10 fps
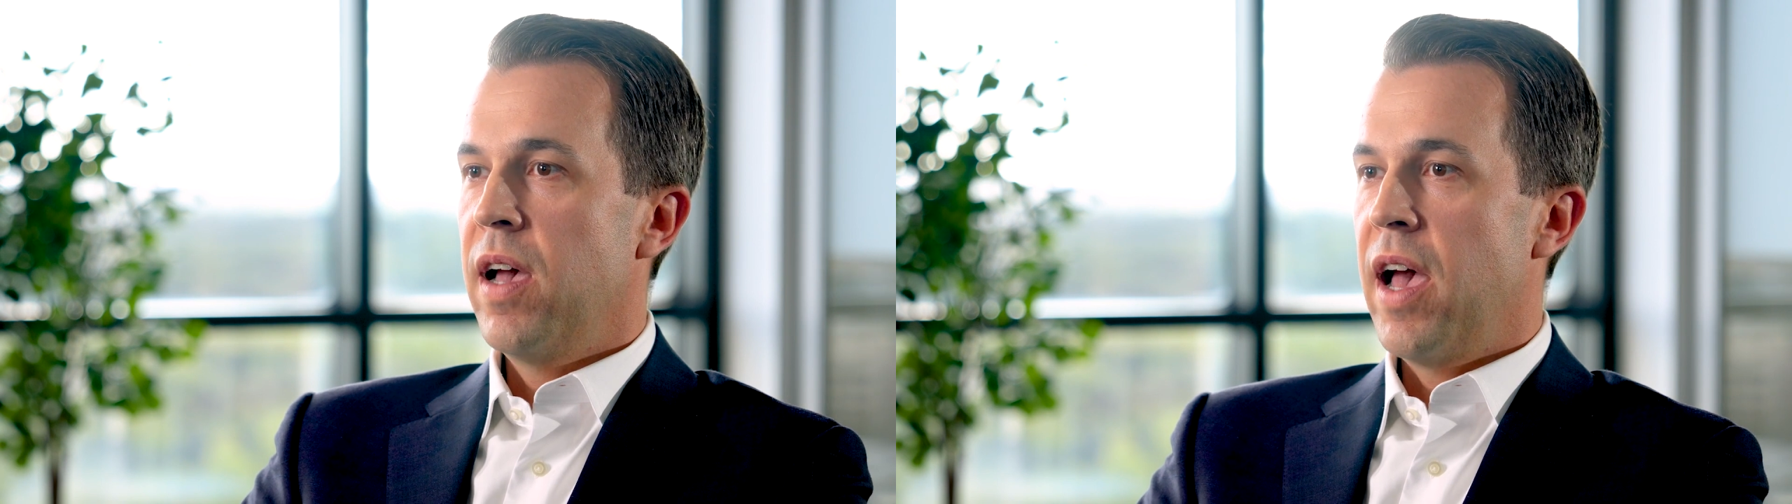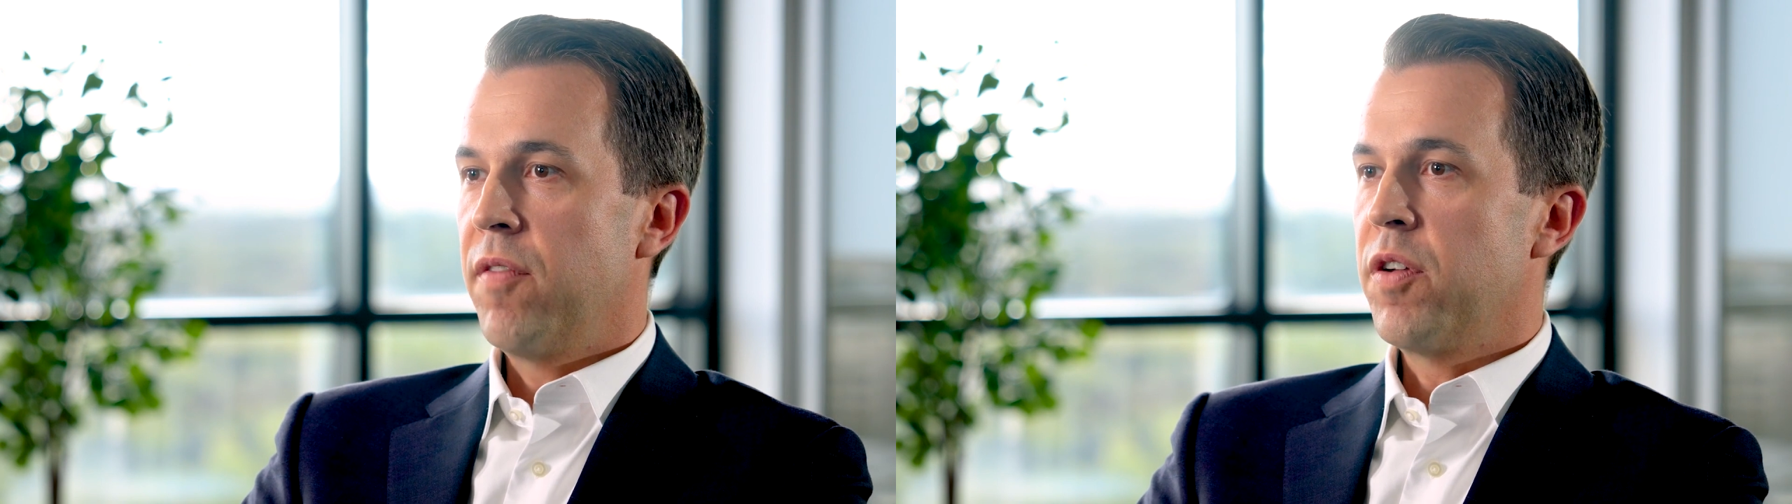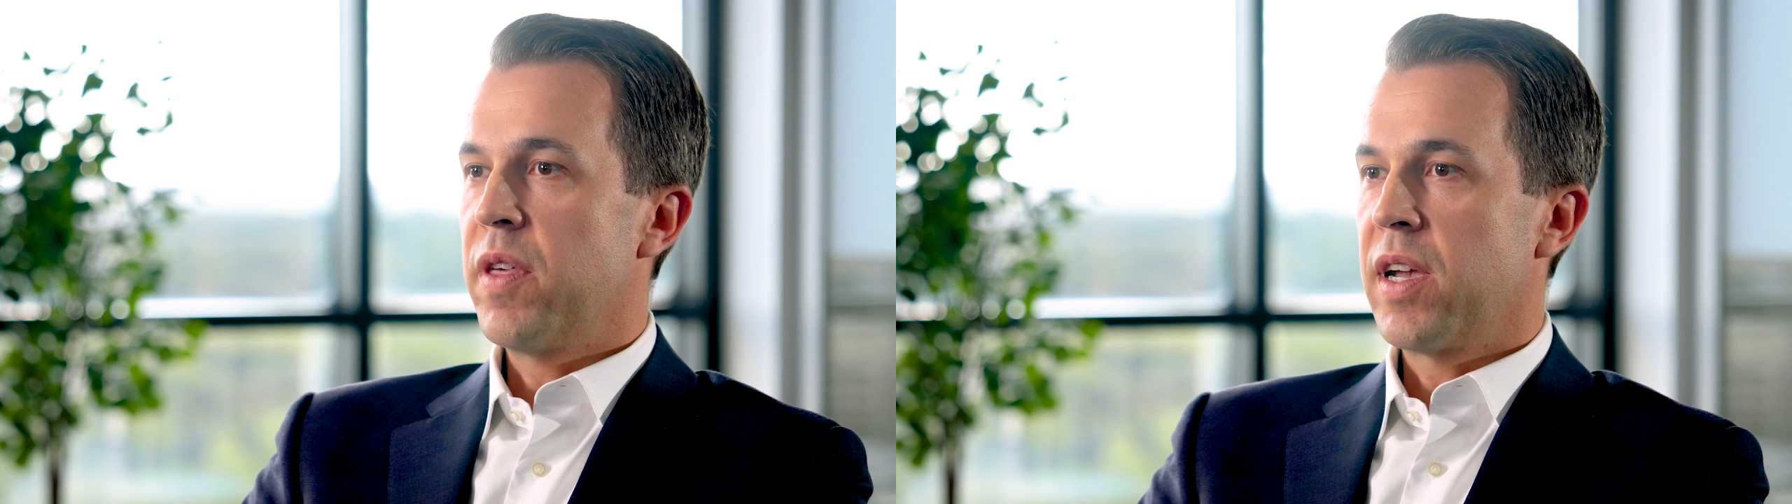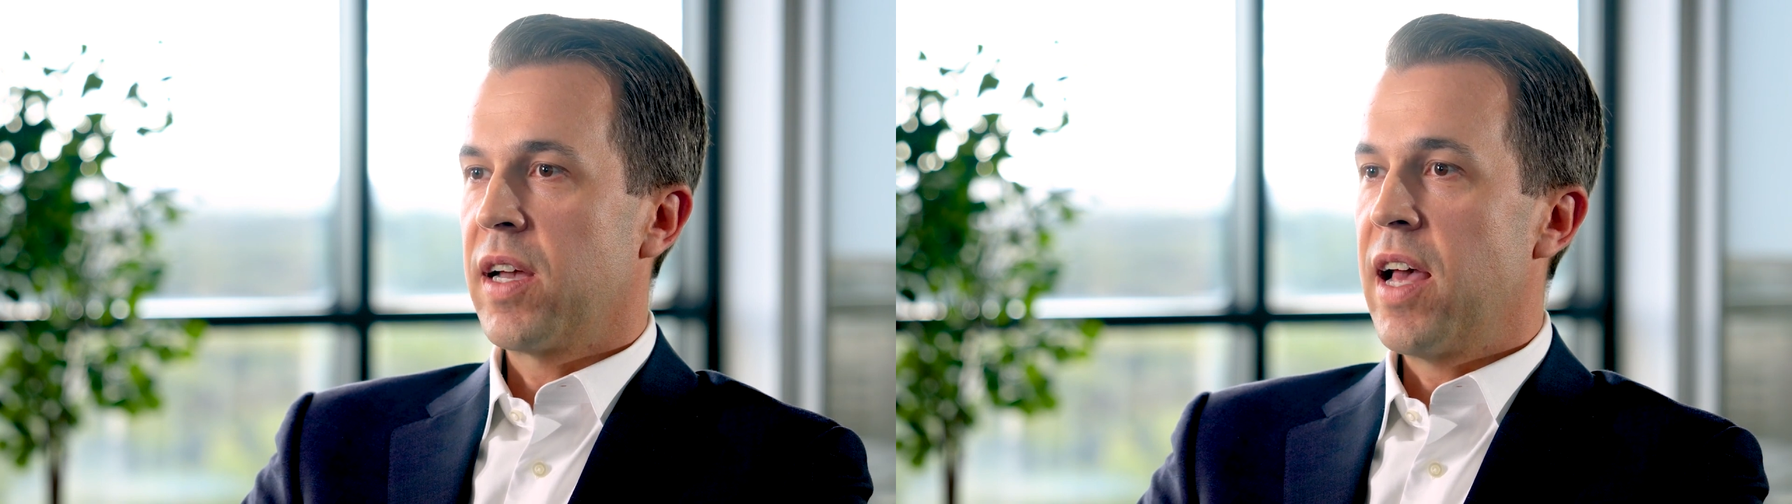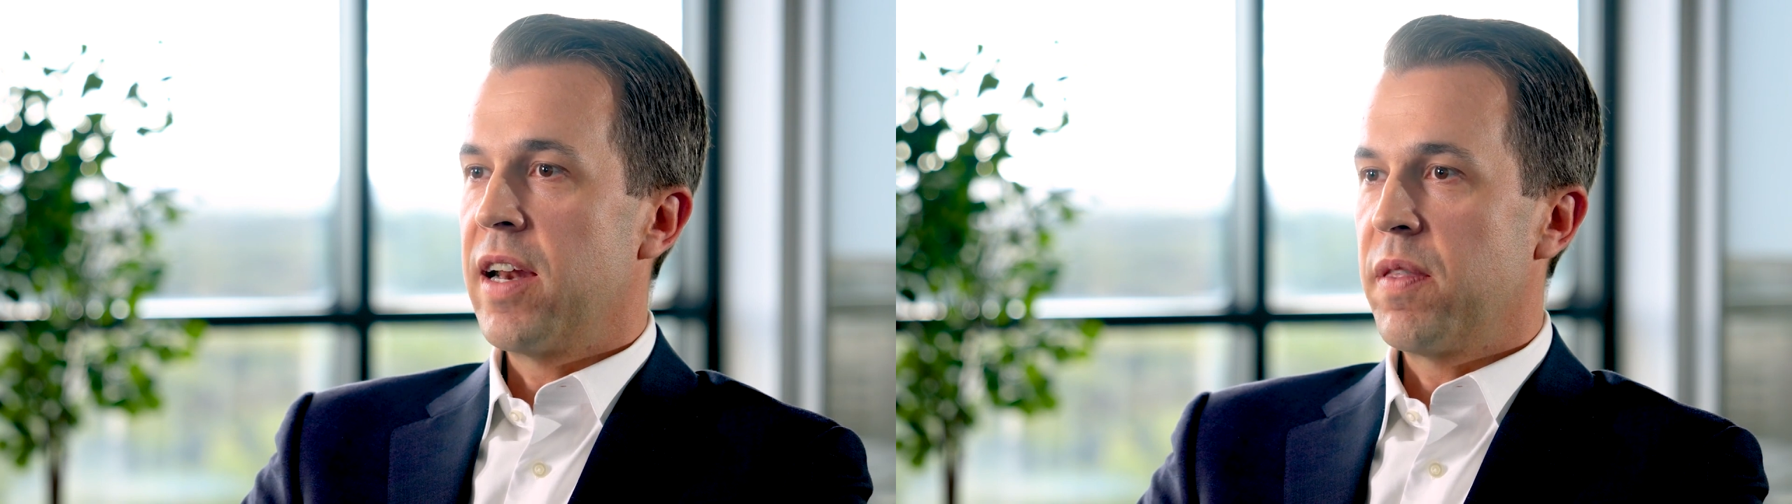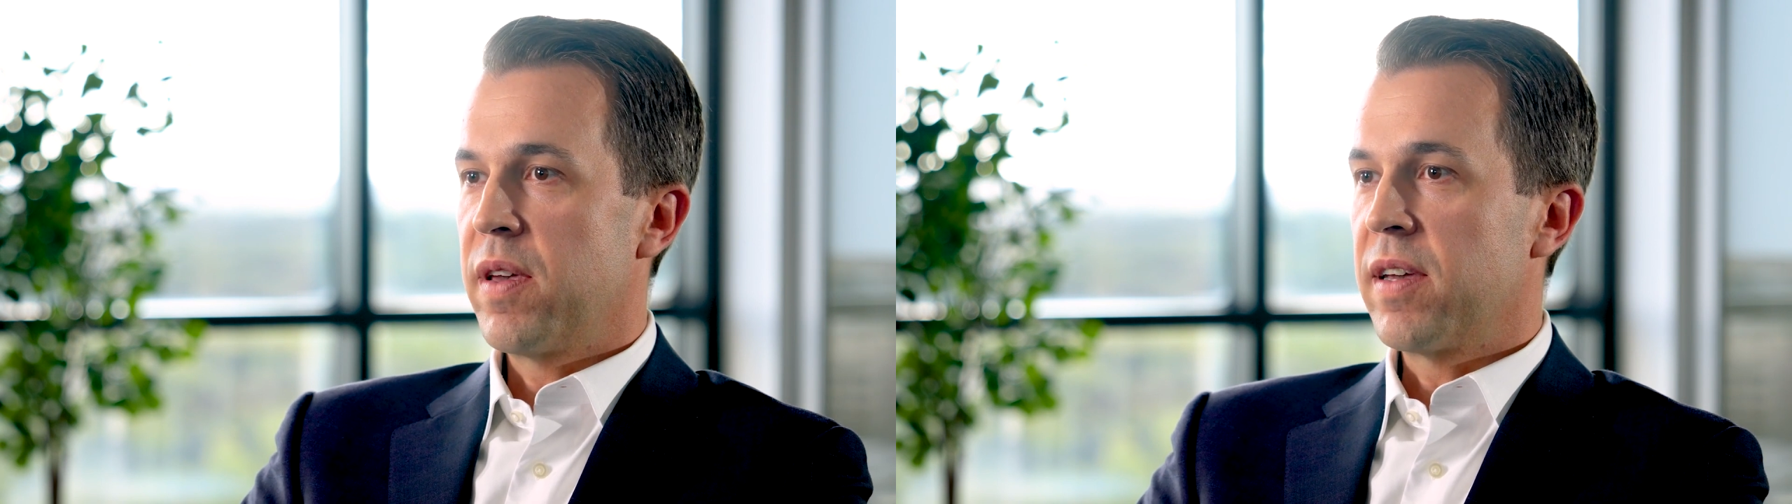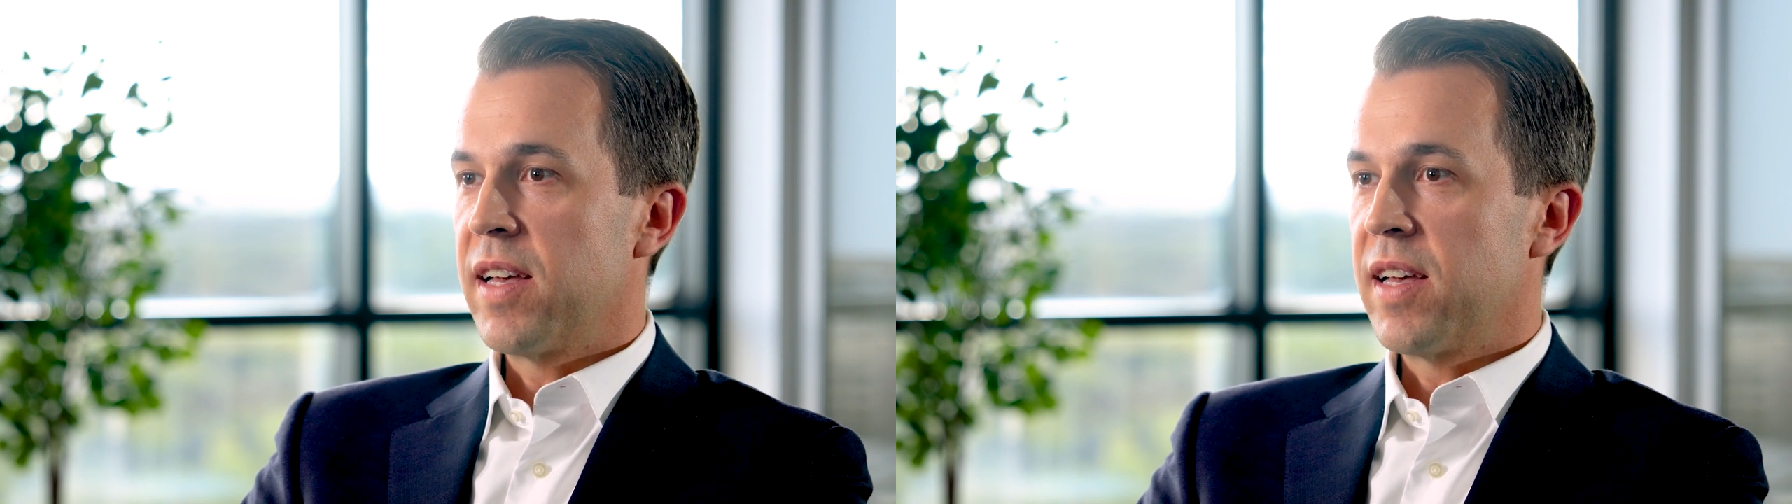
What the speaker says: everything and anything